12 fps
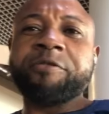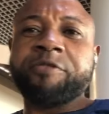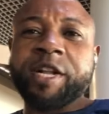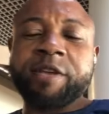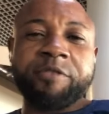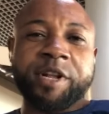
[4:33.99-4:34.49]

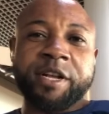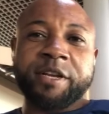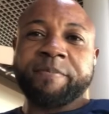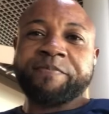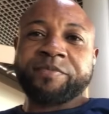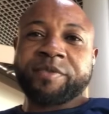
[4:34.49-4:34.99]
very,
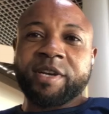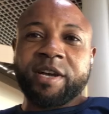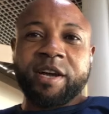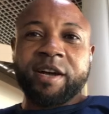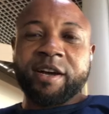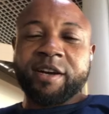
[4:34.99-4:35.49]
very
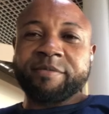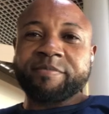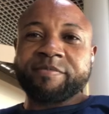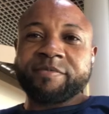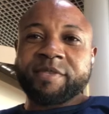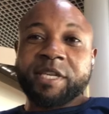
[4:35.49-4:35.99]

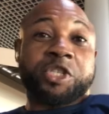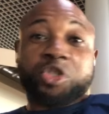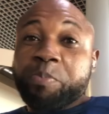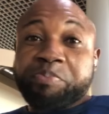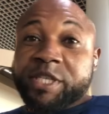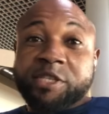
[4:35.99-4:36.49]

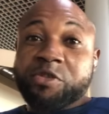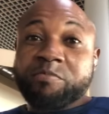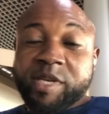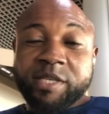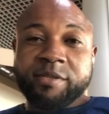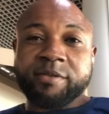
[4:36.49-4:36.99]
stupid to
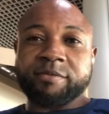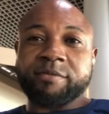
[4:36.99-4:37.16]
me.